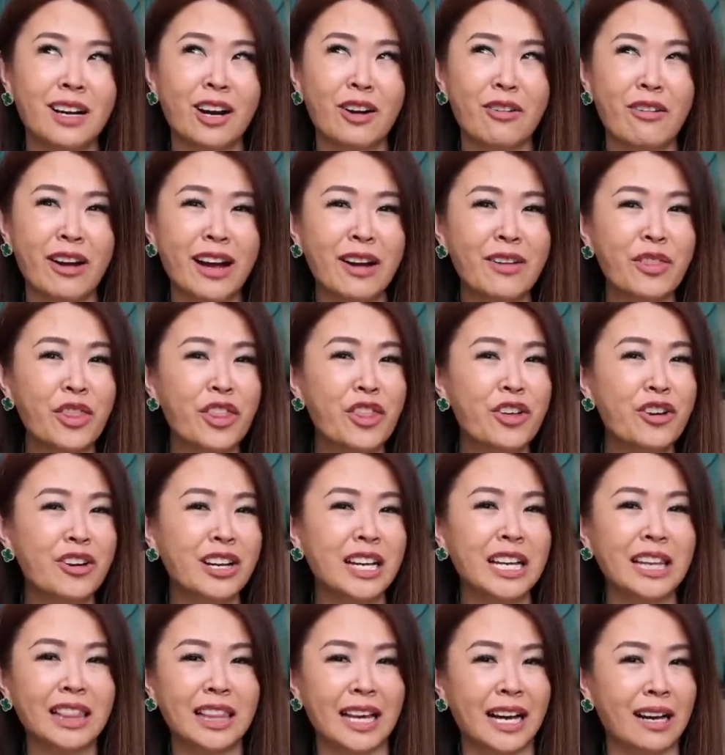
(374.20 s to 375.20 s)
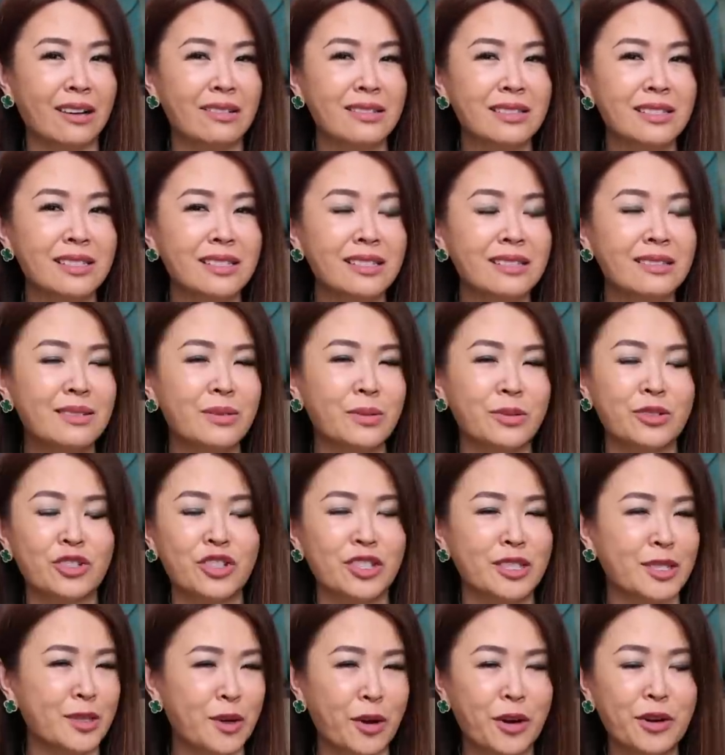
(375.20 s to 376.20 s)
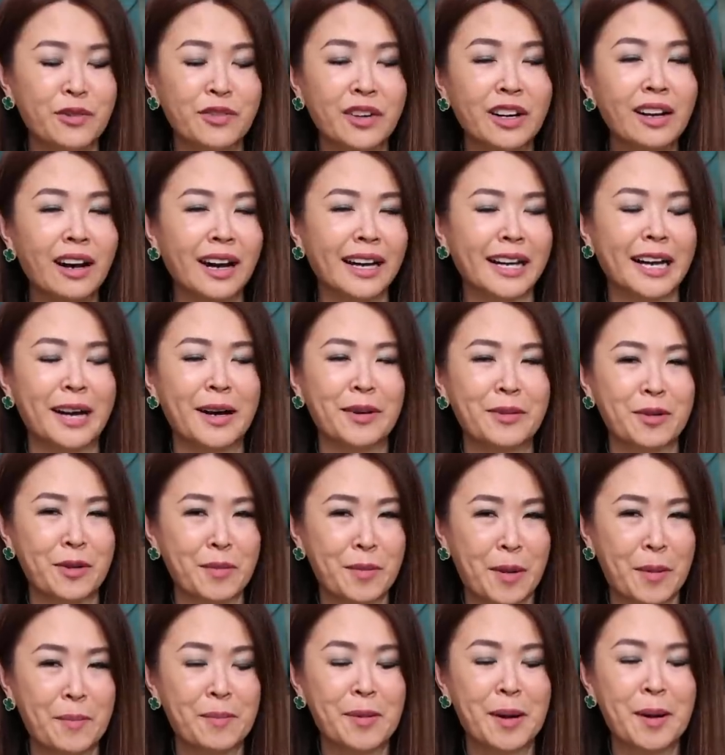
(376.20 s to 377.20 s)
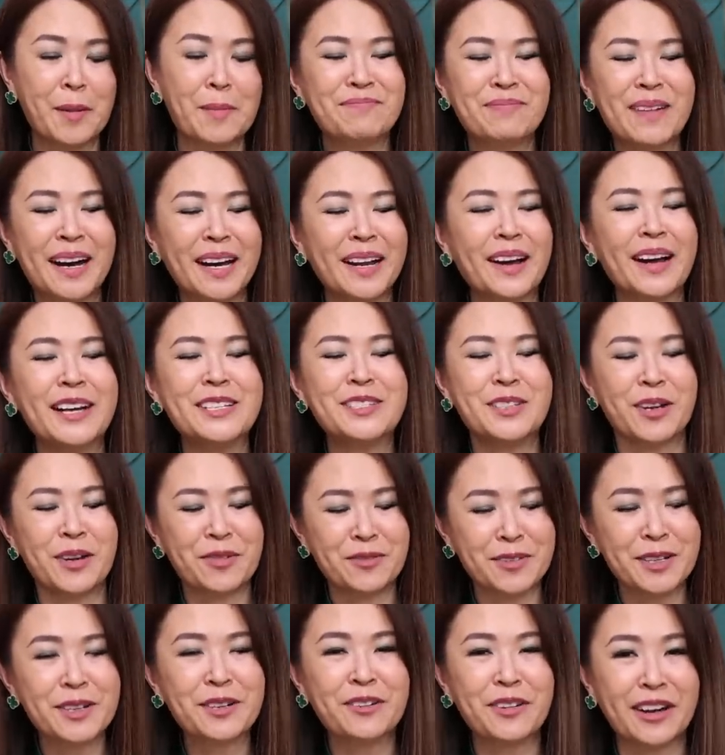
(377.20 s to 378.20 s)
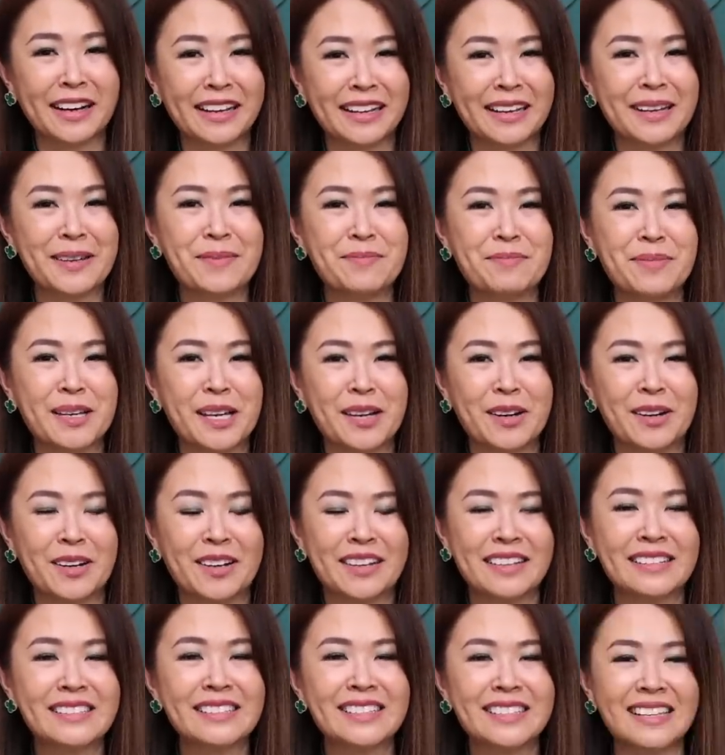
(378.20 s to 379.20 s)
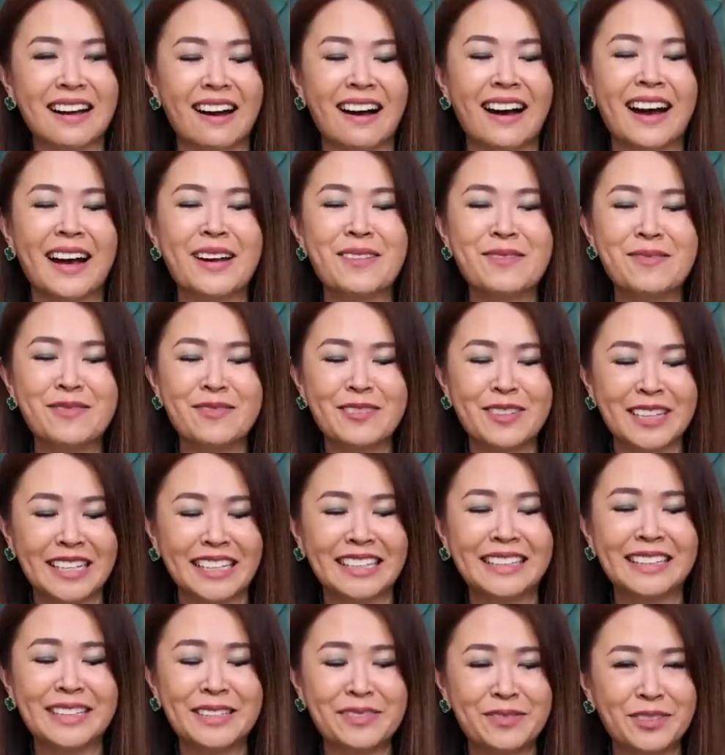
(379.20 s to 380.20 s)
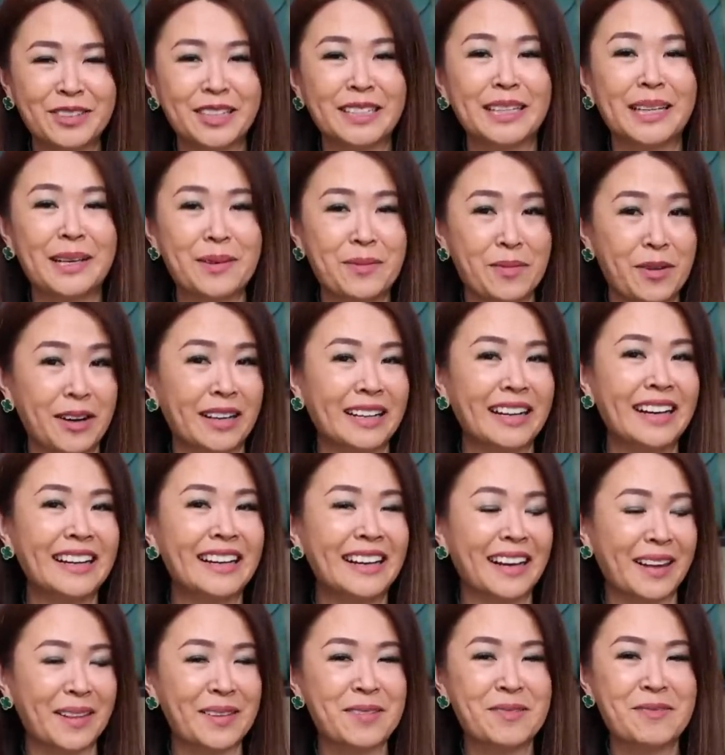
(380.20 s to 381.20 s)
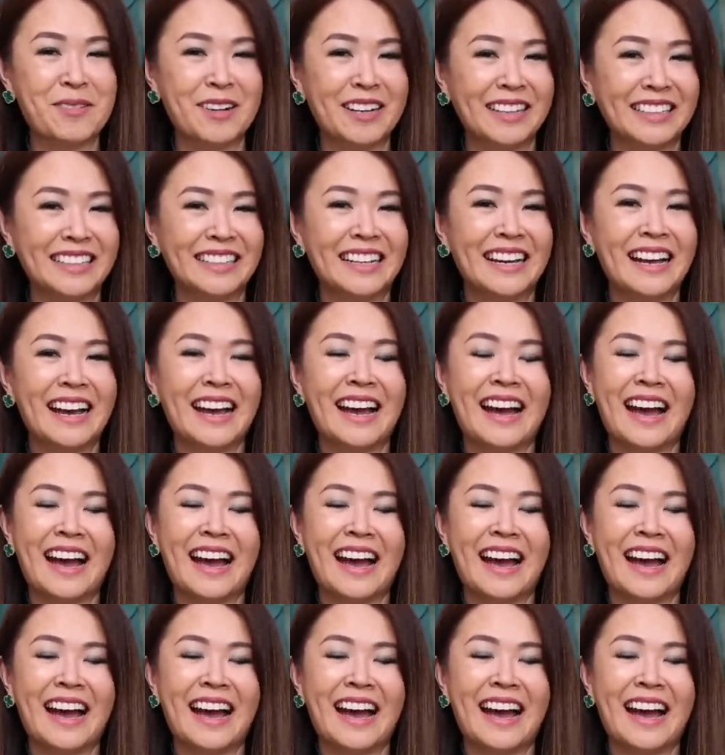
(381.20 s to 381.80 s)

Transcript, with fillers: around thirty thousand or just over, I can't remember, but I don't regret it because I really, really want another one